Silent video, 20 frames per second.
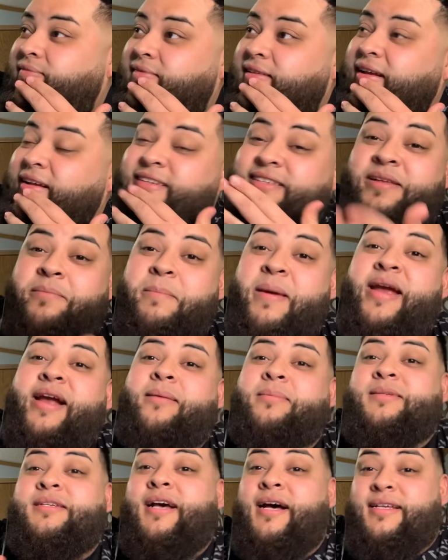It's the
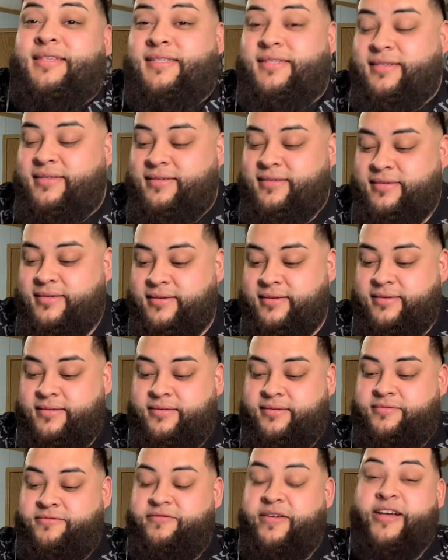makeup's cousin.
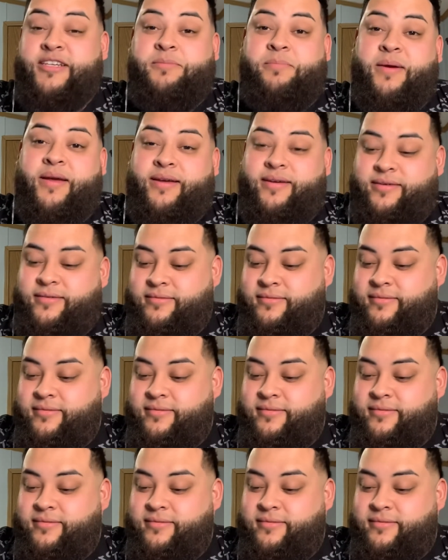Face paint.